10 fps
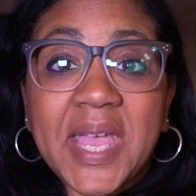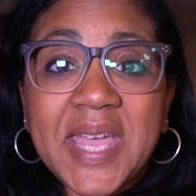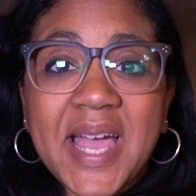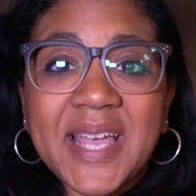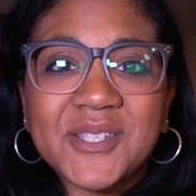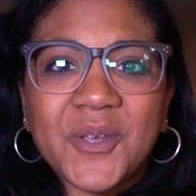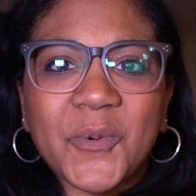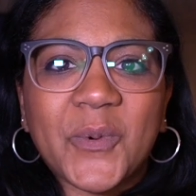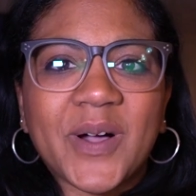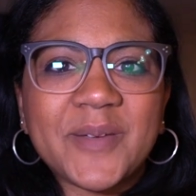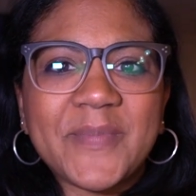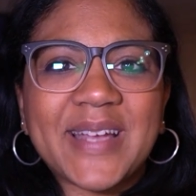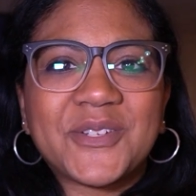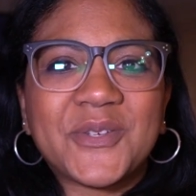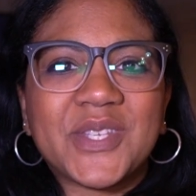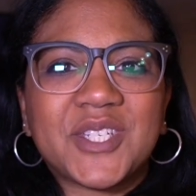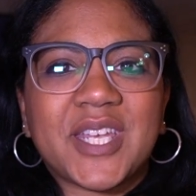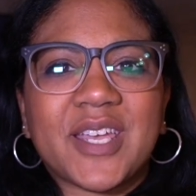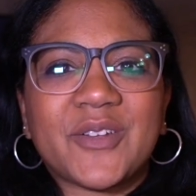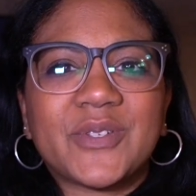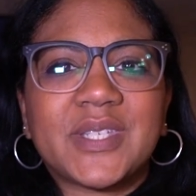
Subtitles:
Hey guys, welcome back to the channel.